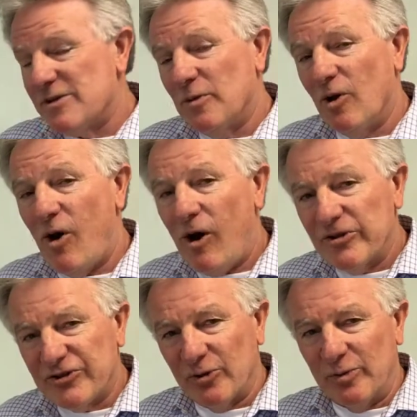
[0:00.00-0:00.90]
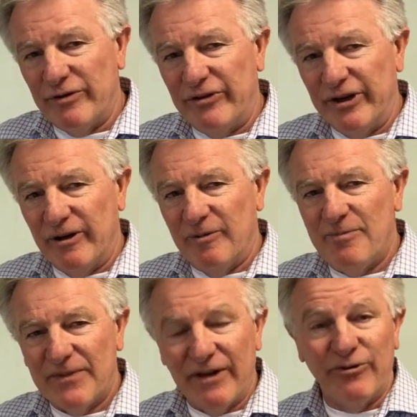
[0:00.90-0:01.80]
this will also reveal,
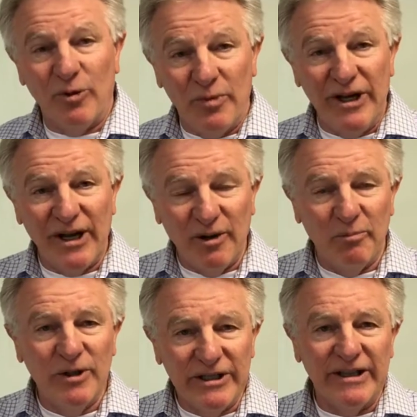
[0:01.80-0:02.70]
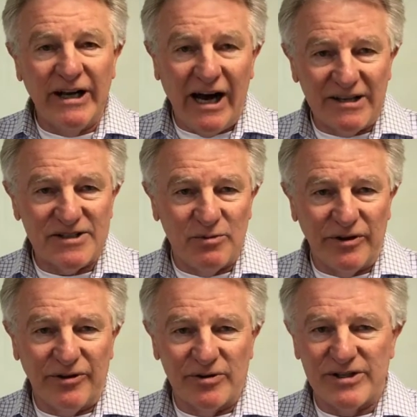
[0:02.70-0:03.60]
if you're being completely honest
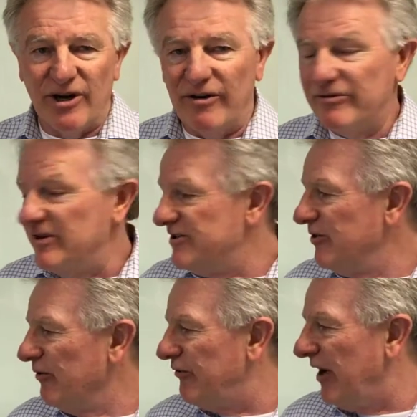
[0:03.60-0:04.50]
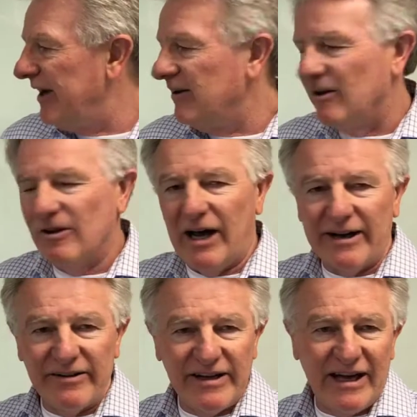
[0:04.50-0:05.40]
with yourself, is you'll find a
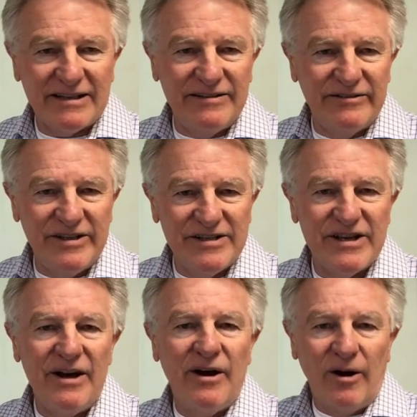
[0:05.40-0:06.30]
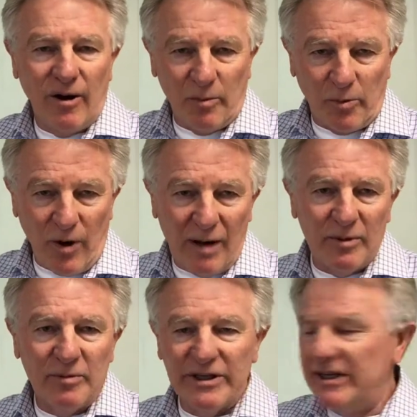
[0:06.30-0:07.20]
lot of the activities are
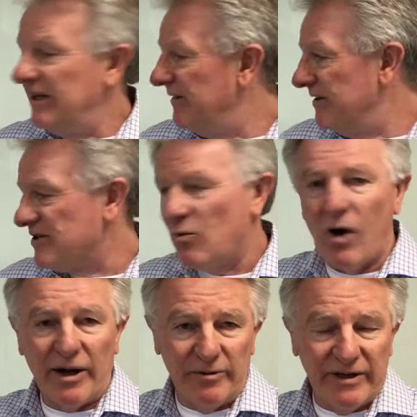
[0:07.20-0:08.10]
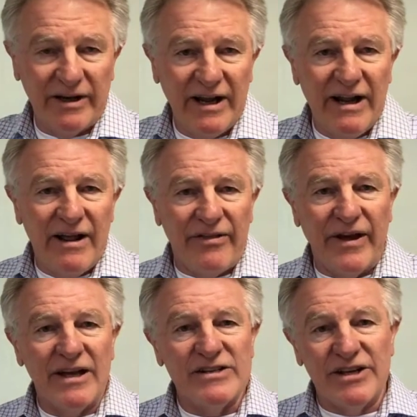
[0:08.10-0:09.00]
probably in this quadrant.
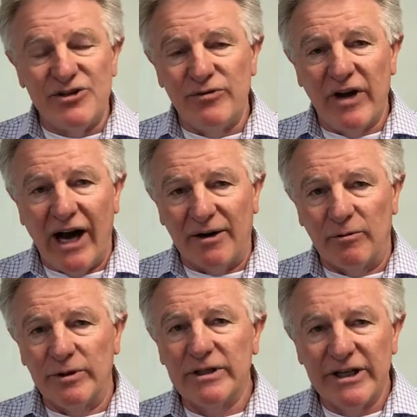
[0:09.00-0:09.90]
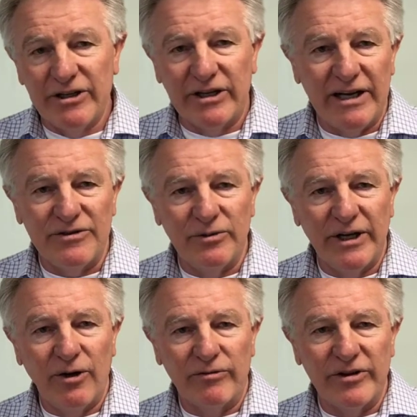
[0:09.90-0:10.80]
Things that you've gotten really good at
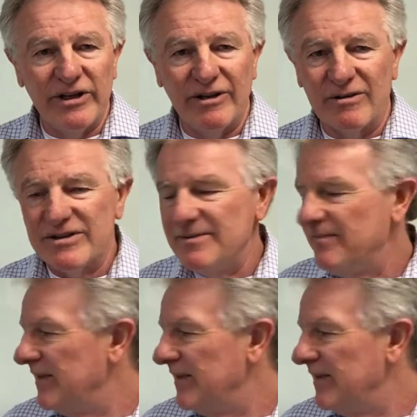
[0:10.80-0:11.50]
doing over the years,